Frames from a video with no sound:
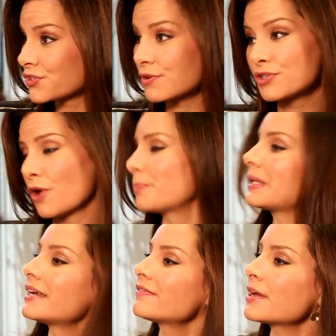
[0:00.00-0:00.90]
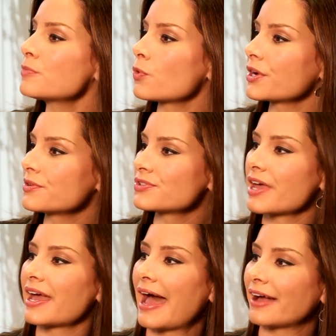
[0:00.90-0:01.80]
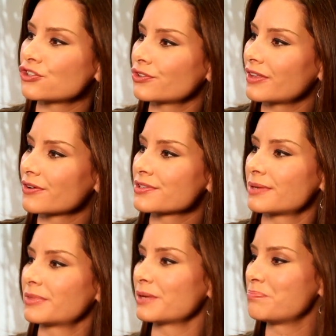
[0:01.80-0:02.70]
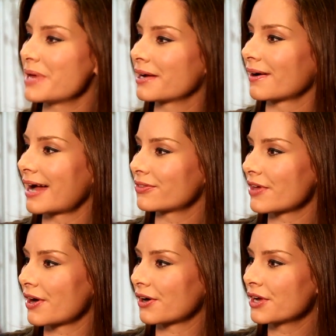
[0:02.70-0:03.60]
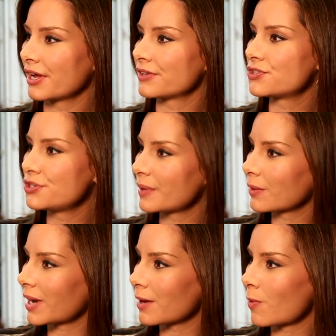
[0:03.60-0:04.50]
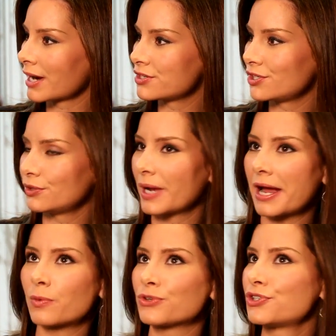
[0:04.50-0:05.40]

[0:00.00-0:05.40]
So you don't believe them, or you say, actually, there's something bigger out there. It's doing what I want to do, and I will